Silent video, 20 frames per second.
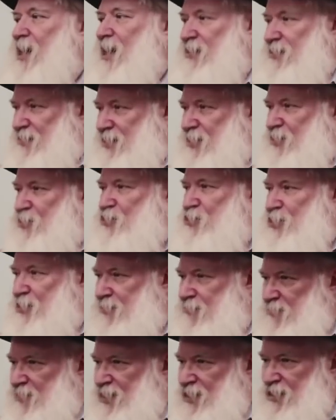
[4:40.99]

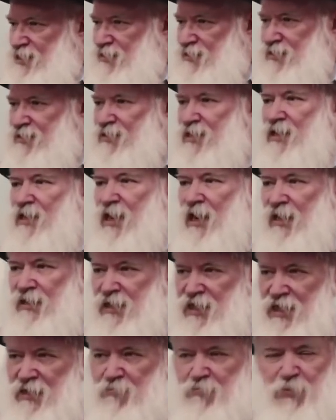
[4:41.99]
Addiction means
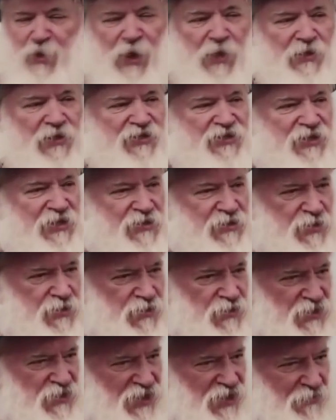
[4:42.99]
an impulse to
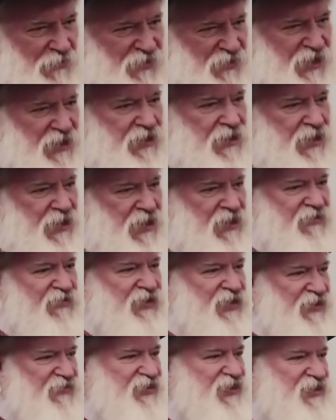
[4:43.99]
do something
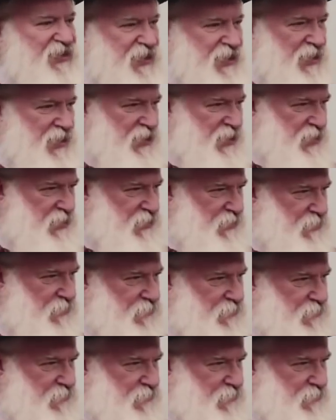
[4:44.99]
even if it's killing you.